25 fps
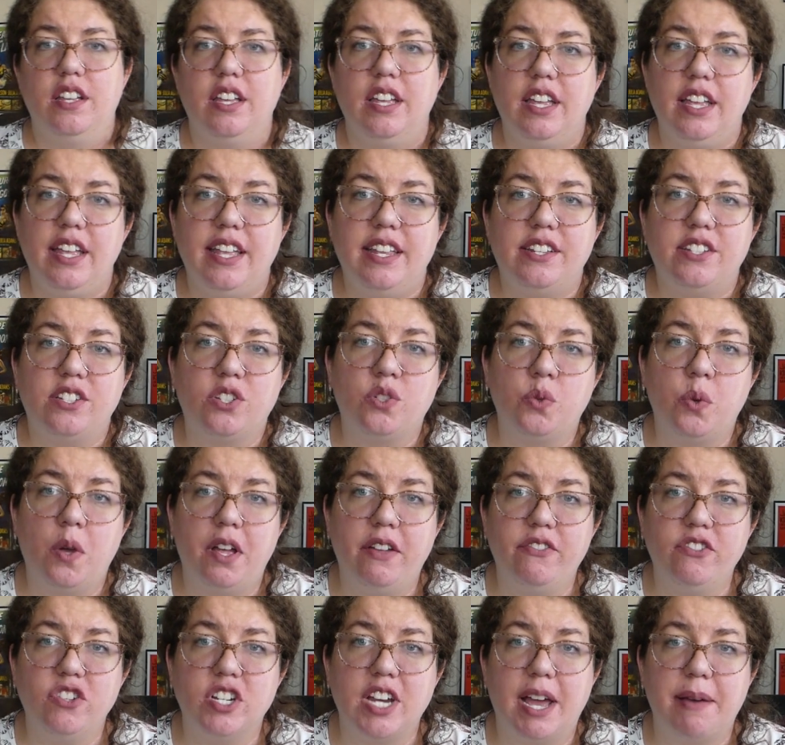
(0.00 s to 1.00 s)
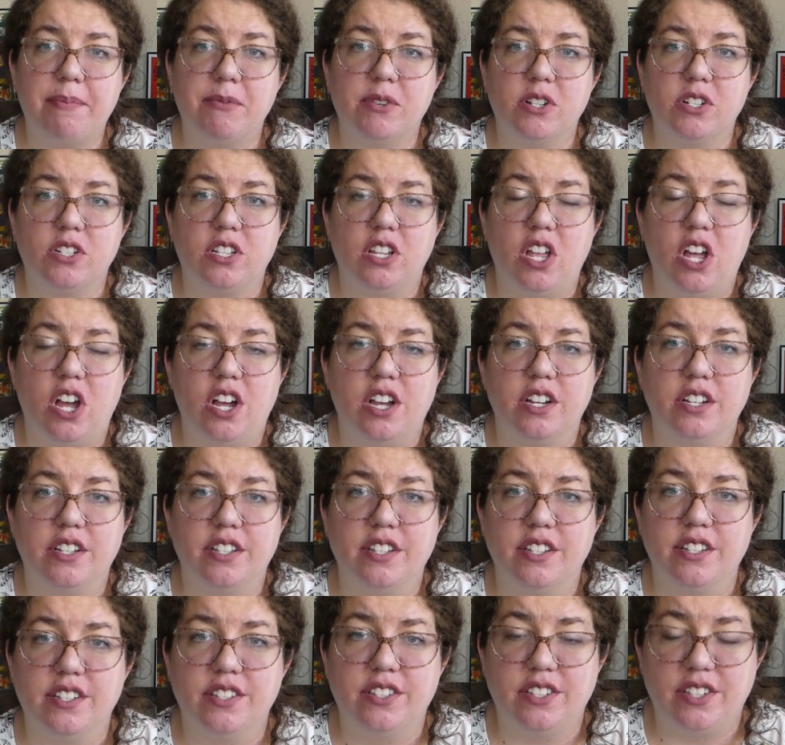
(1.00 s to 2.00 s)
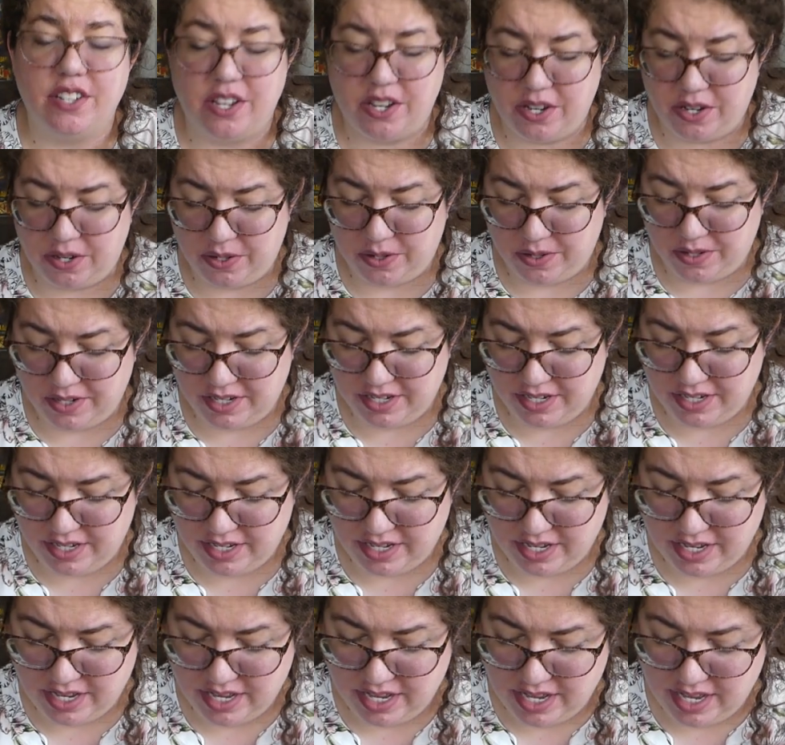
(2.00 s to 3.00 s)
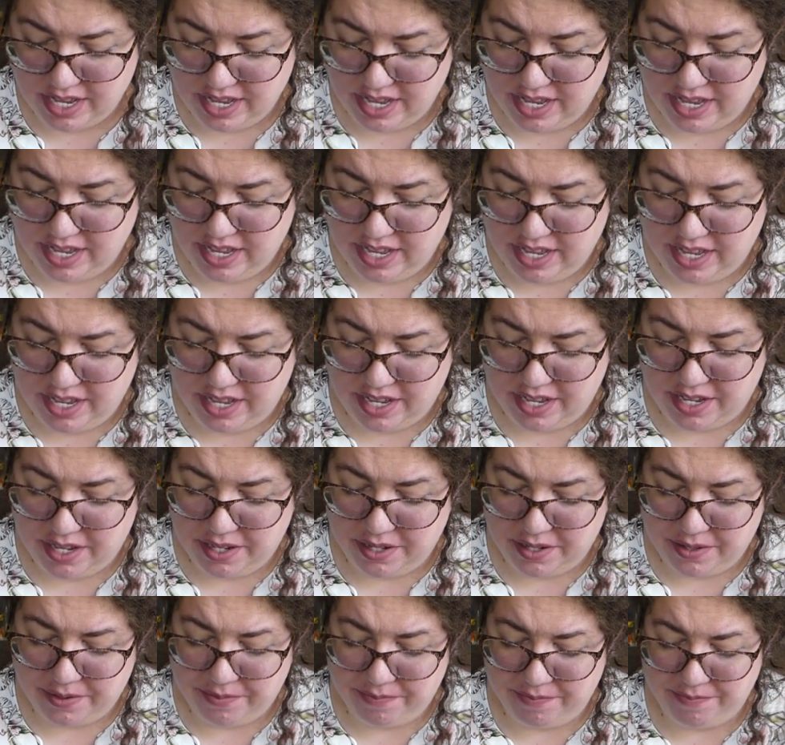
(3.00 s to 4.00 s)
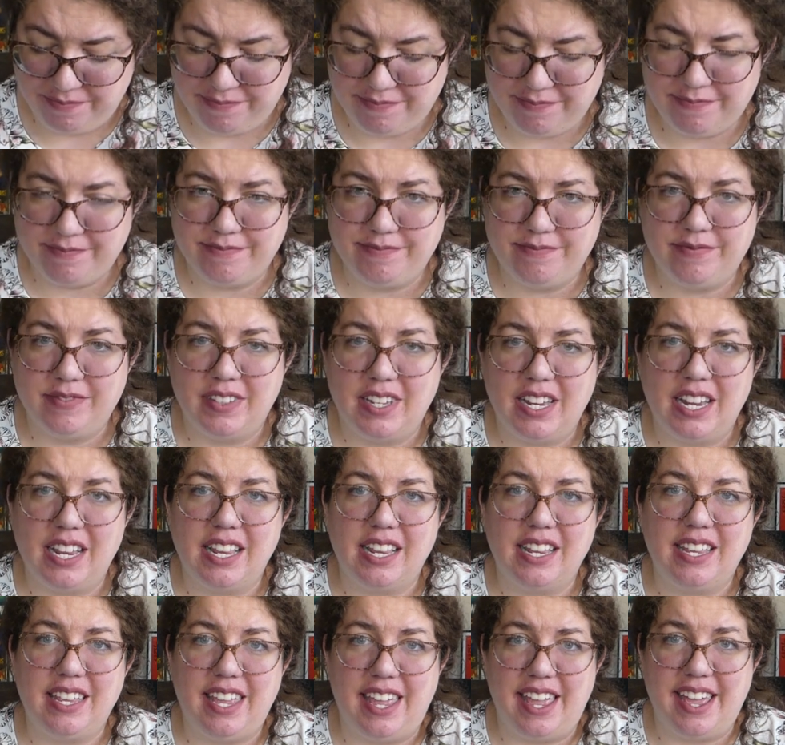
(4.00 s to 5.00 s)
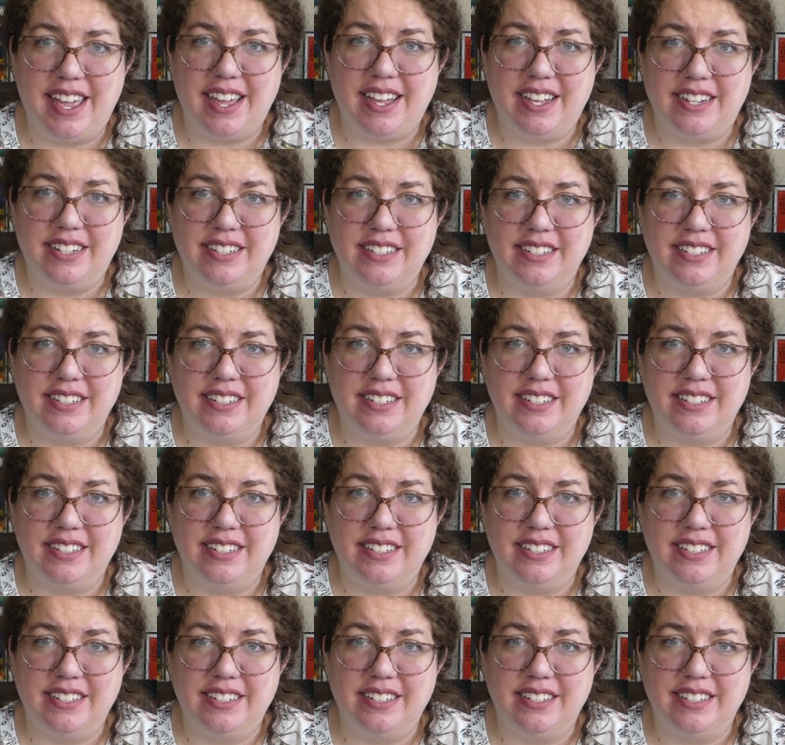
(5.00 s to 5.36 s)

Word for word: It's 12 chapters long, so um, yeah.